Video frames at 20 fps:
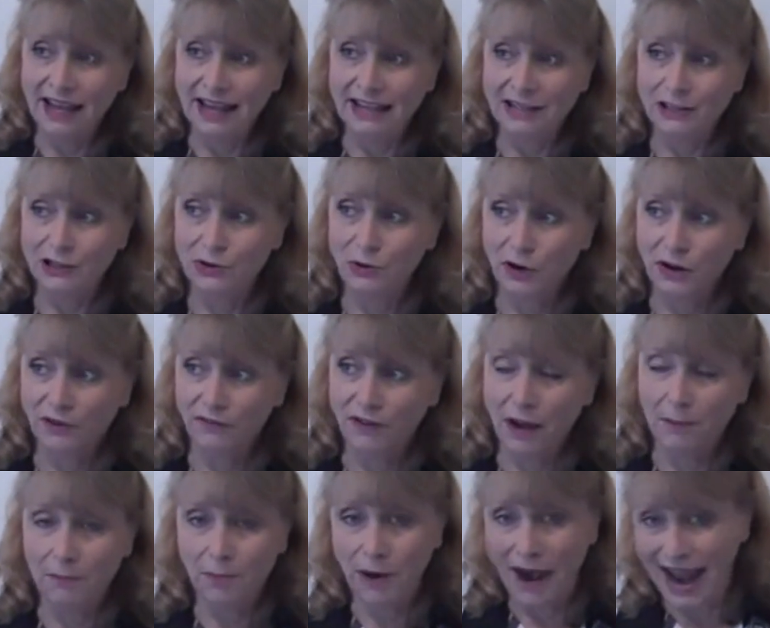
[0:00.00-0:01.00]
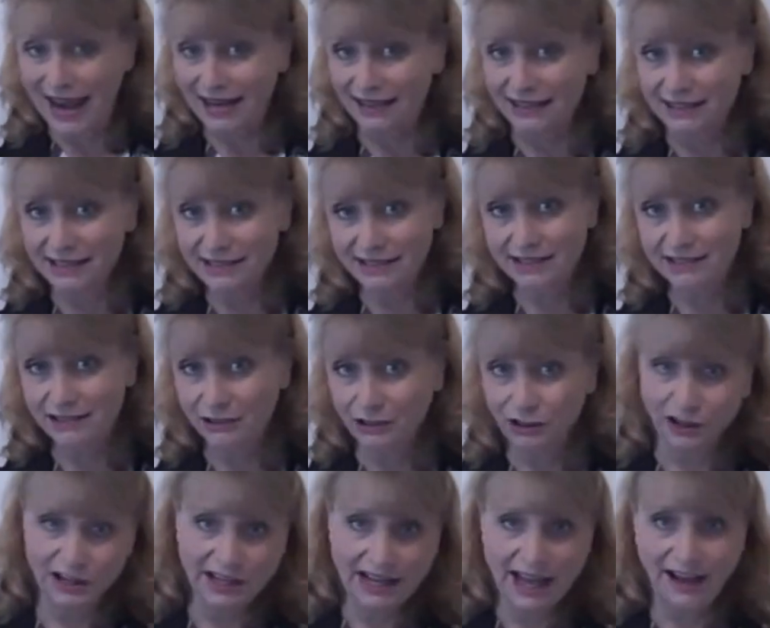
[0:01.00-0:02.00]
it's sort of a practice,
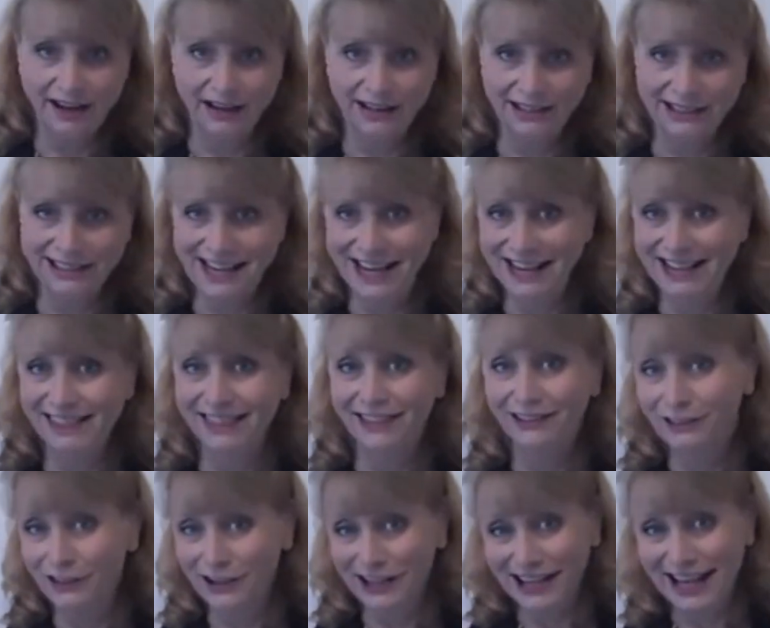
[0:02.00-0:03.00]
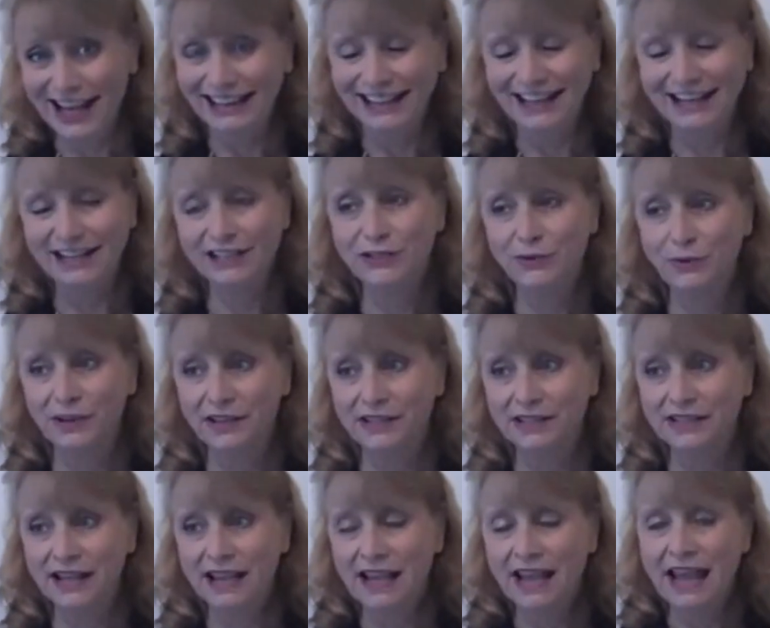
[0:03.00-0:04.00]
learning how to take the Learning Catalytics
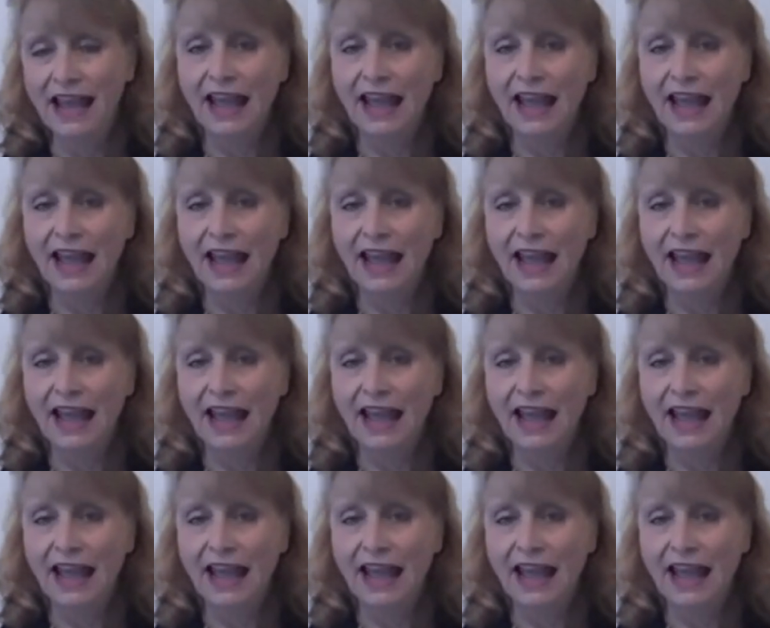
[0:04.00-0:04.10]
quiz.